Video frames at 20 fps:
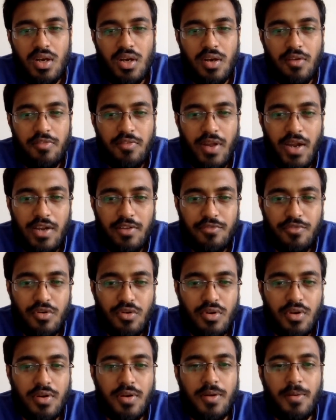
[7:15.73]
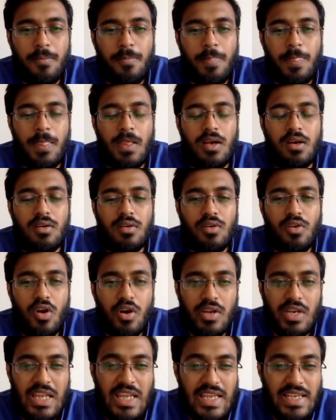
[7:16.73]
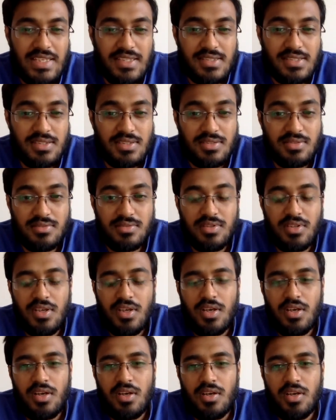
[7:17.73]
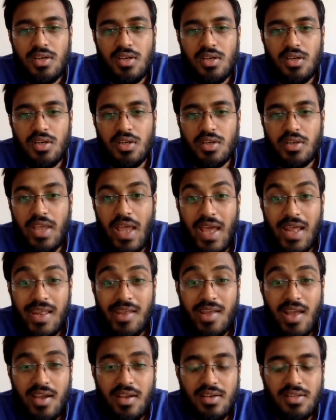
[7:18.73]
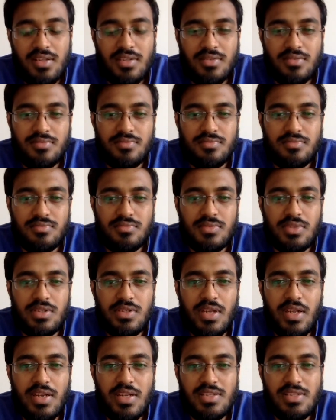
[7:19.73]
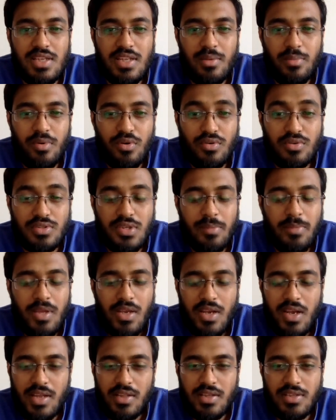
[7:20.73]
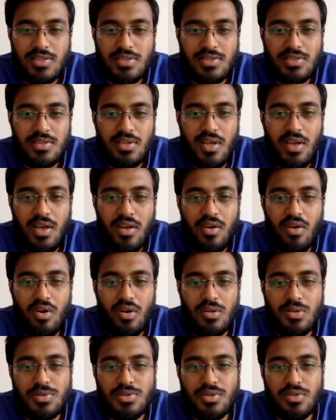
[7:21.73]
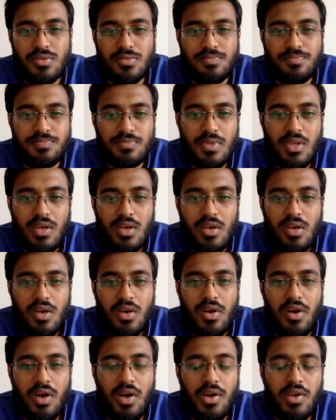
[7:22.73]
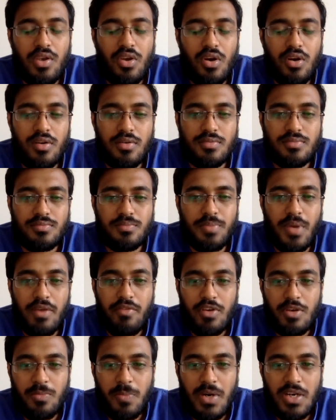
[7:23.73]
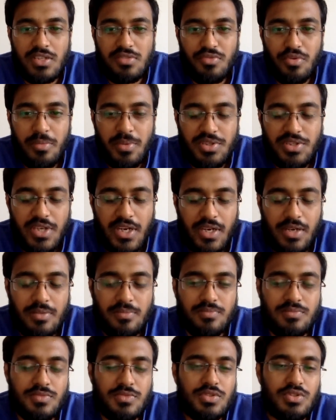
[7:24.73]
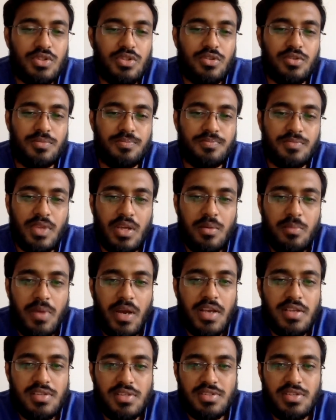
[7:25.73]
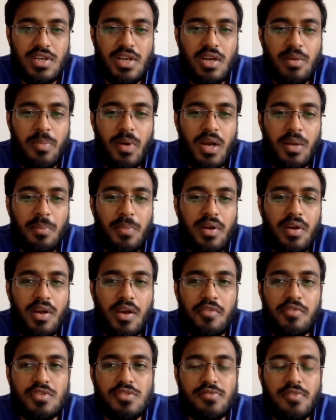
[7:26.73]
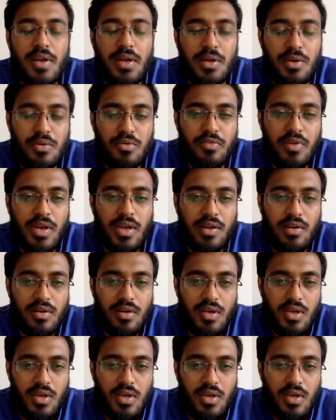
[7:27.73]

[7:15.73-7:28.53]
flat foot, knock knees, carrying angle, tennis elbow, something like this, and also your private parts would be checked. So in my surgical department, I was made to wait.